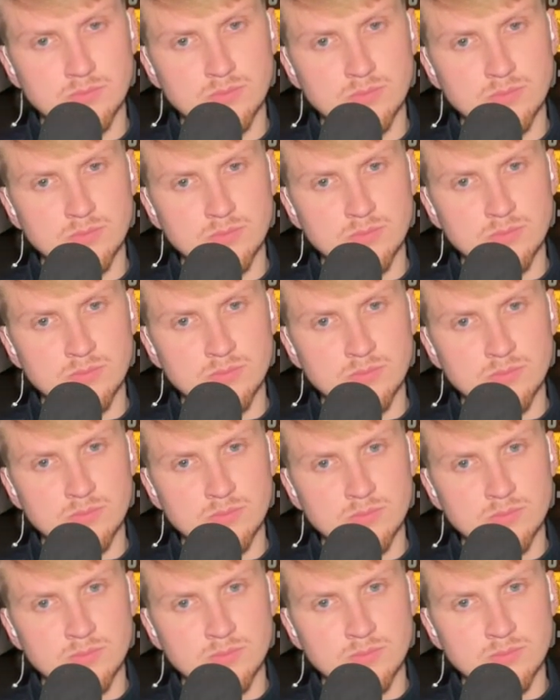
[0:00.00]

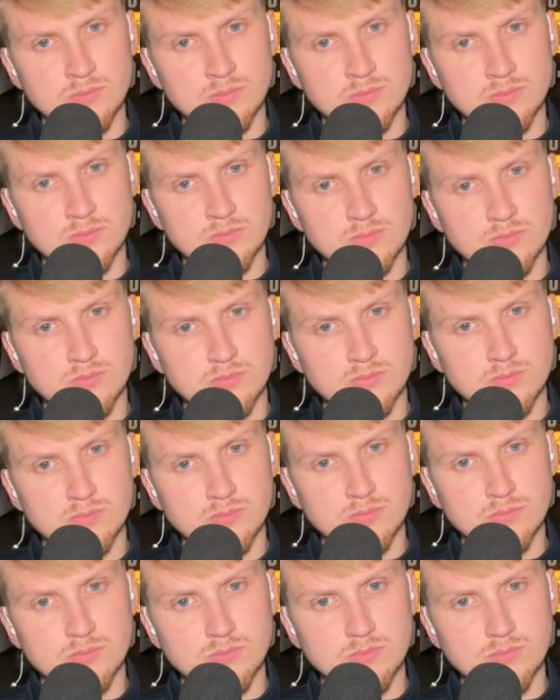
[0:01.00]

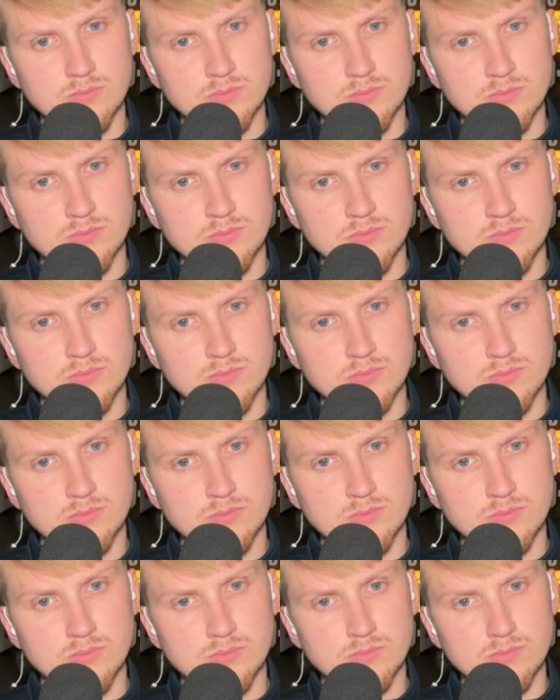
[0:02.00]

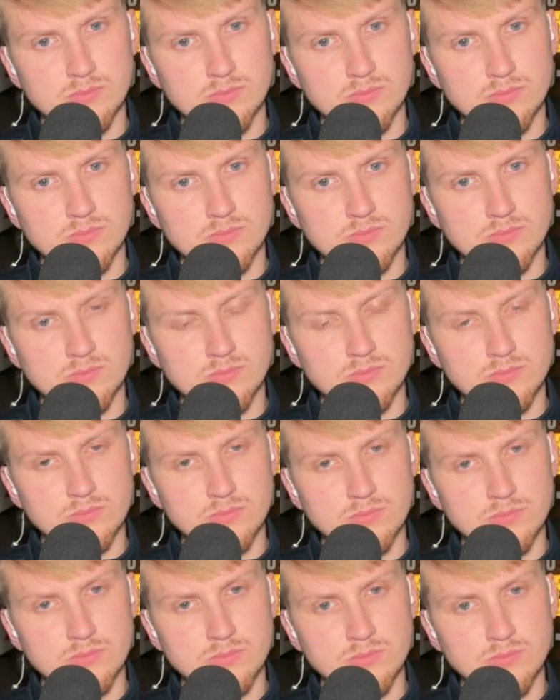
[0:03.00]

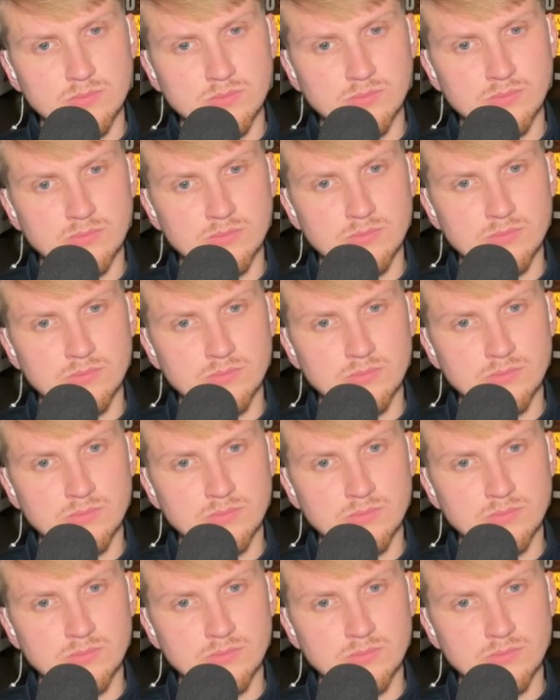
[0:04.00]
No words are spoken by the person on screen.